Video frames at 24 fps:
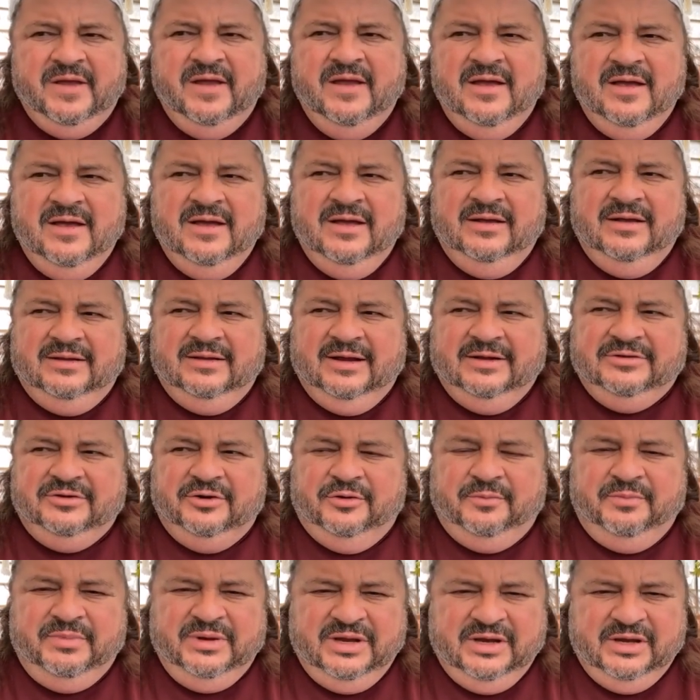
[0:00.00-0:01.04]
like they're
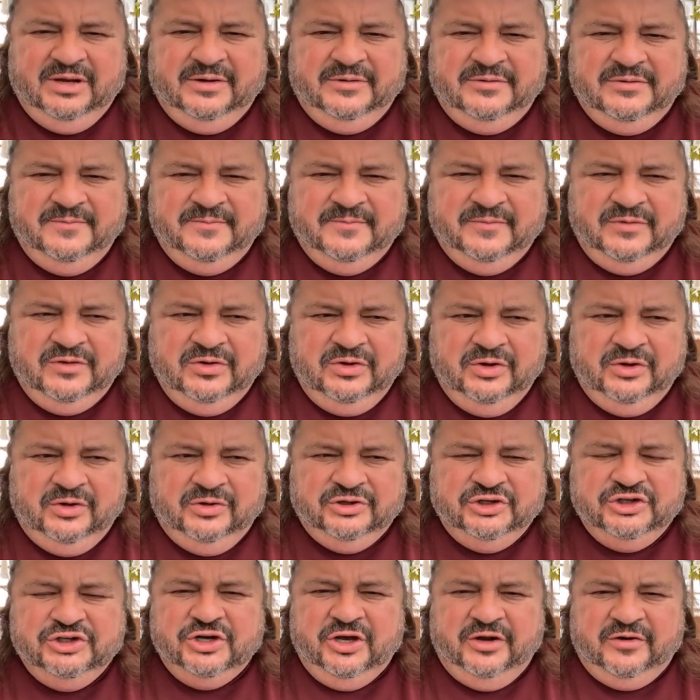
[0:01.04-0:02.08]
being, you know,
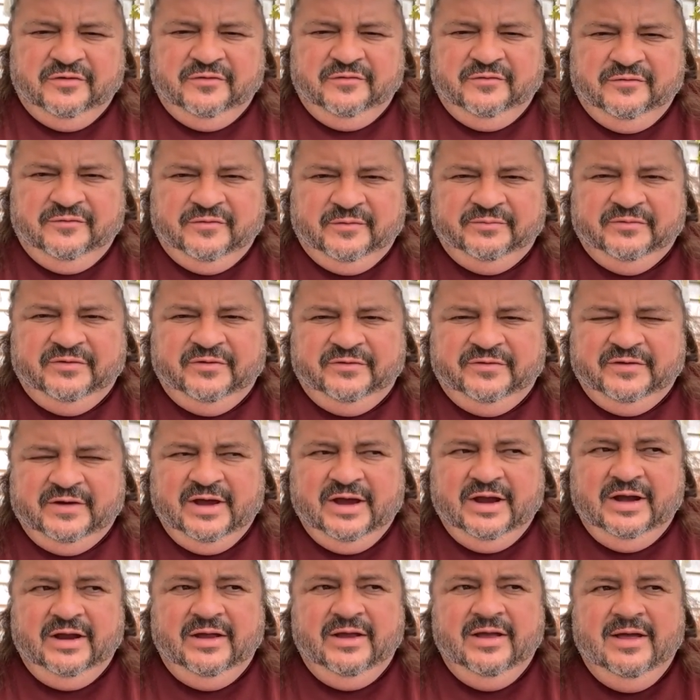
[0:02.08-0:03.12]
shunned from
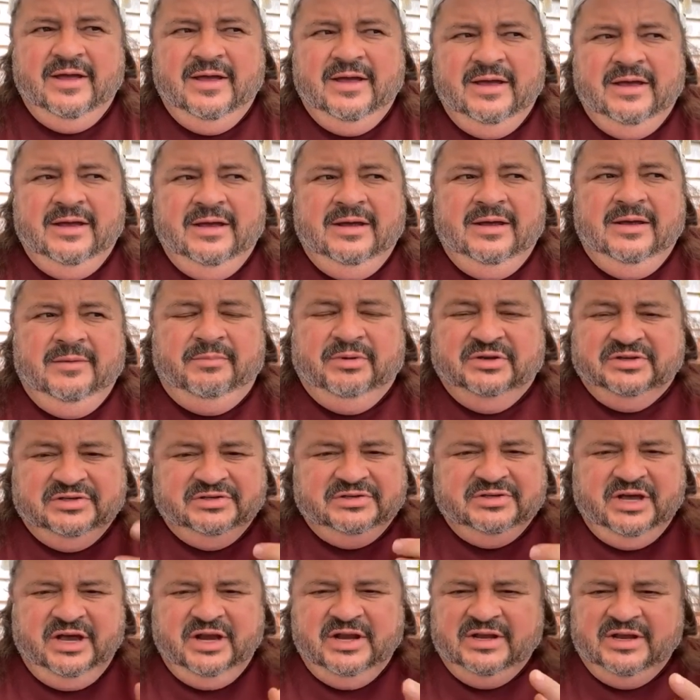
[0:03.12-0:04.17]
society. But
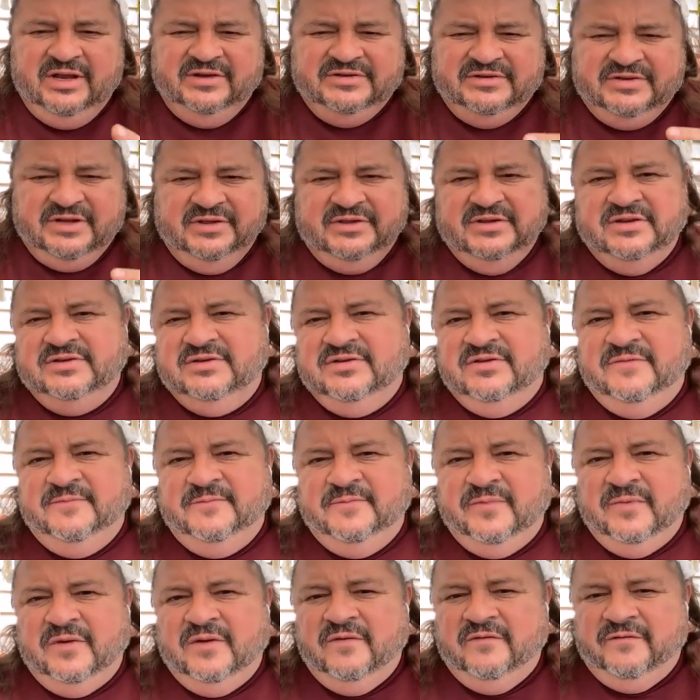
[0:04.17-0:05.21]
society has done this
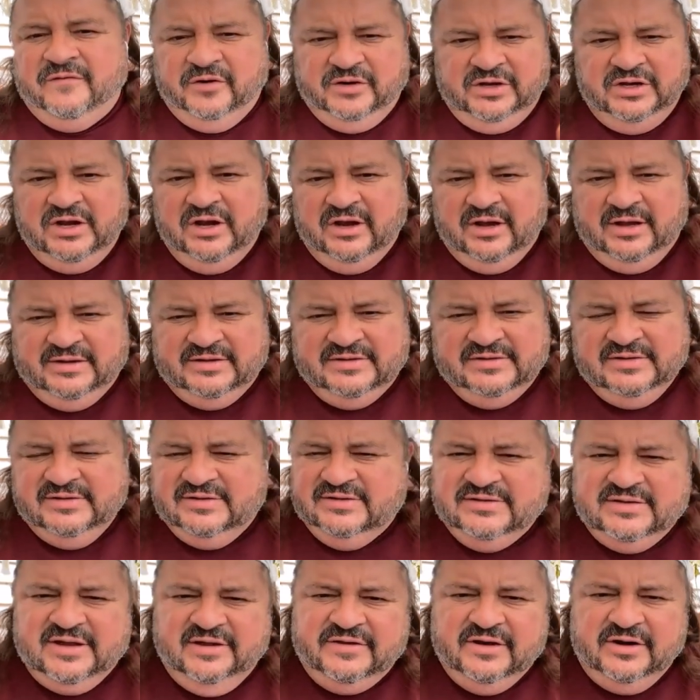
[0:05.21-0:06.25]
for eons. It's
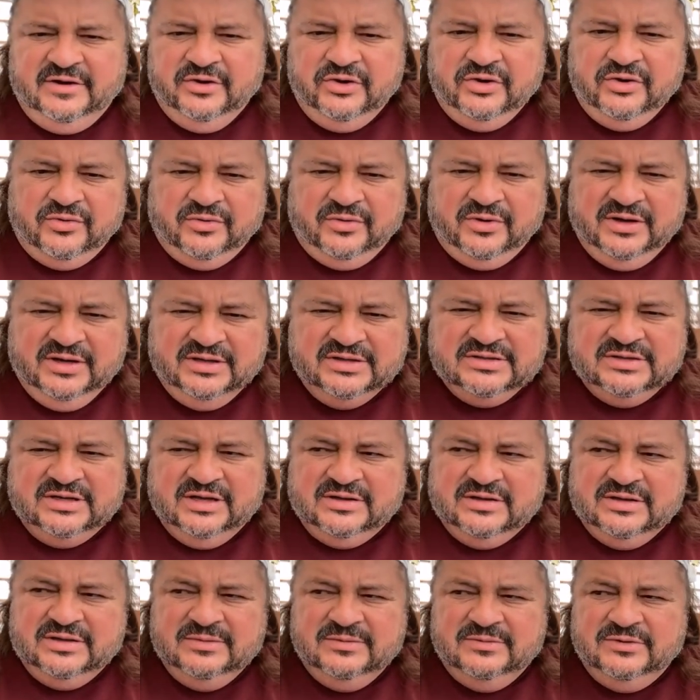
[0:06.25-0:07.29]
nothing new. It's
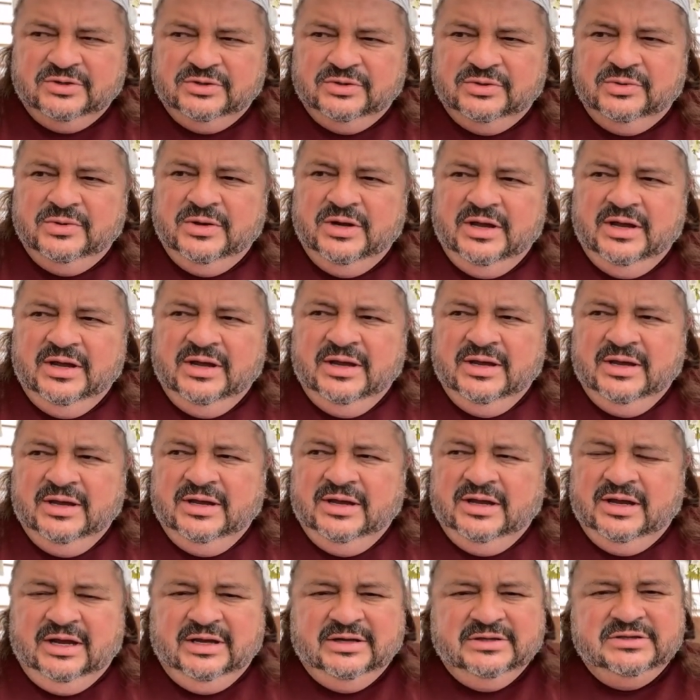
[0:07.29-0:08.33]
nothing new.
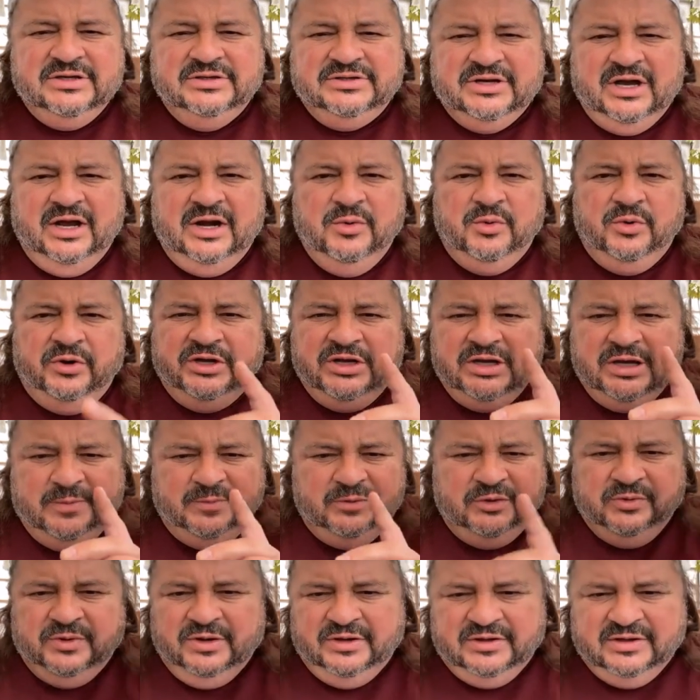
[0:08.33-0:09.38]
And society will keep
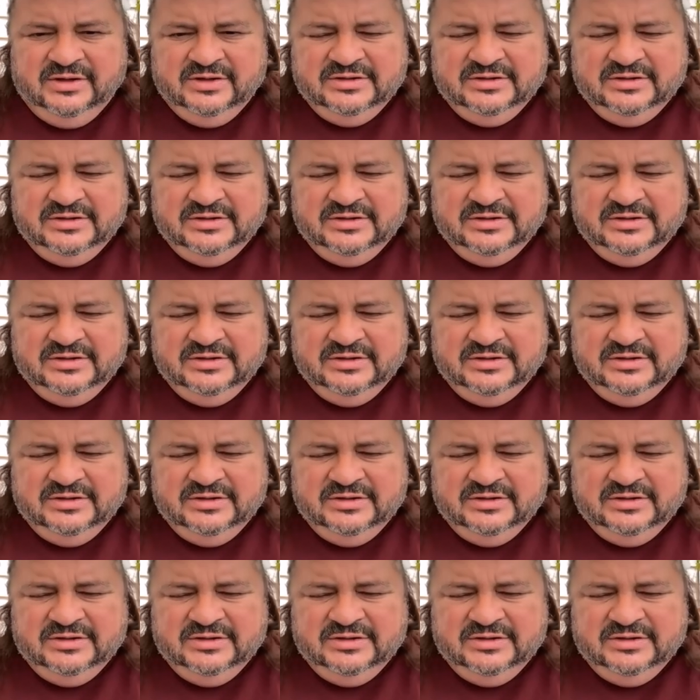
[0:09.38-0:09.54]
doing this